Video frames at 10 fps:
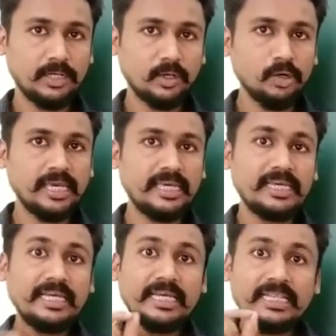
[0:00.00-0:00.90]

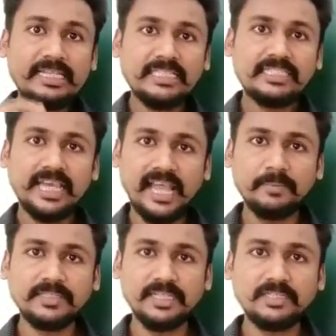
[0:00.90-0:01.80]
Okay, this
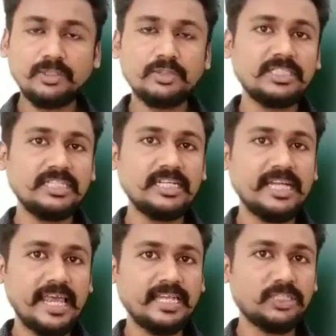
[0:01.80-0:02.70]
helps us to see the
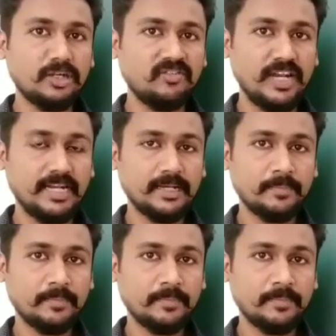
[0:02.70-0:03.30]
direction of light.